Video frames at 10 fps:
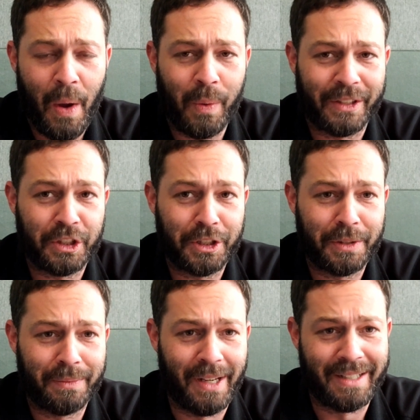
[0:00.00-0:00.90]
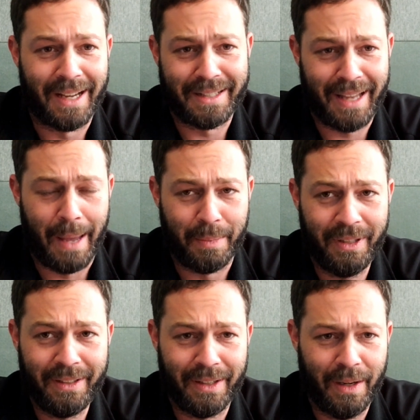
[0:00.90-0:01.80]
which does
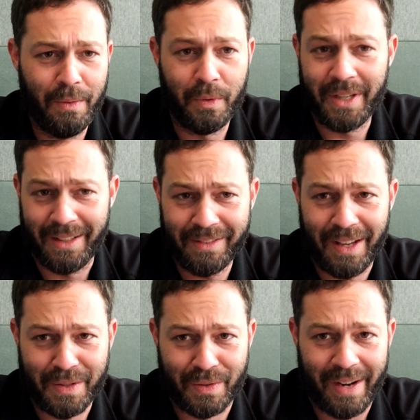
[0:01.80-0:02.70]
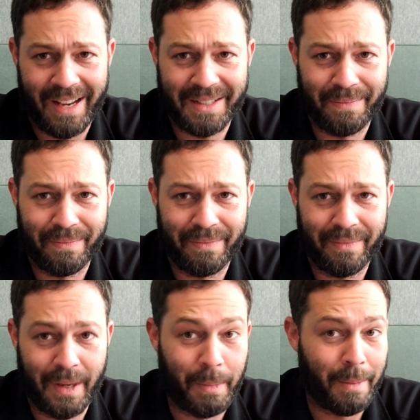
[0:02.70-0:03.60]
happen, or 10,000 Rand.
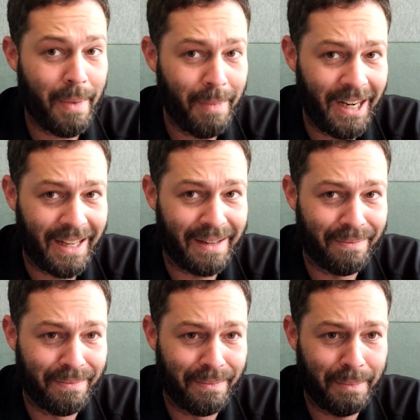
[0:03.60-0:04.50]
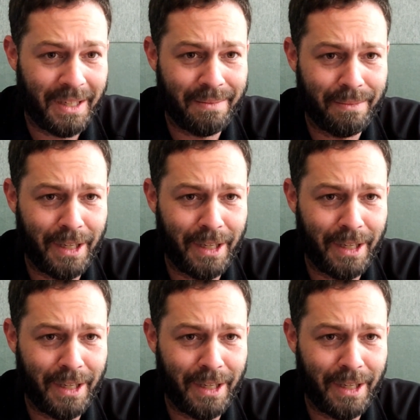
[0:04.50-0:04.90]
It might be a million, but,